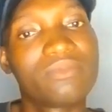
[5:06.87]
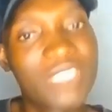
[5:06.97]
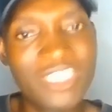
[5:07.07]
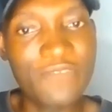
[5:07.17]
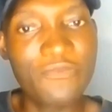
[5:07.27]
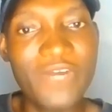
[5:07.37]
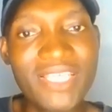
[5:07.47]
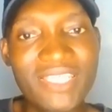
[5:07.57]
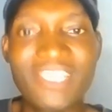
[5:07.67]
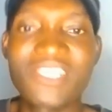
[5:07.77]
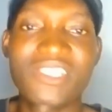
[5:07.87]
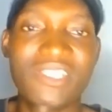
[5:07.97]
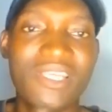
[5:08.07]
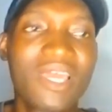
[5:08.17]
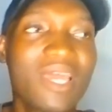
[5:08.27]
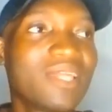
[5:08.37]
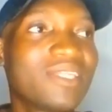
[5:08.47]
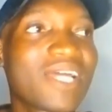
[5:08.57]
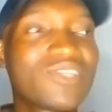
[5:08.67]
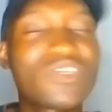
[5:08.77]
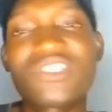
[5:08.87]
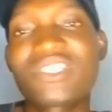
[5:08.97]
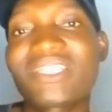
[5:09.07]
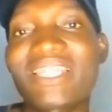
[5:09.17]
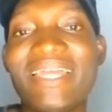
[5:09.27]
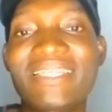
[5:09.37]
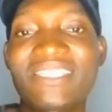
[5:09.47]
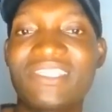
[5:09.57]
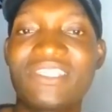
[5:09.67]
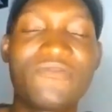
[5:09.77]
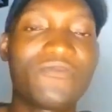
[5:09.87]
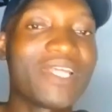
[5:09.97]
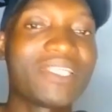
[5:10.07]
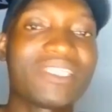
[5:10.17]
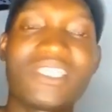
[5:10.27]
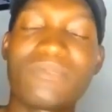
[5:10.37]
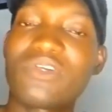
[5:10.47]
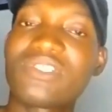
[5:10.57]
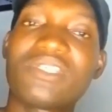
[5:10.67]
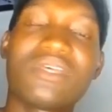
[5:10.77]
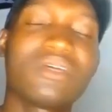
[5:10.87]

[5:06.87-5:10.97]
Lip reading: The difference is they are just slight differences, but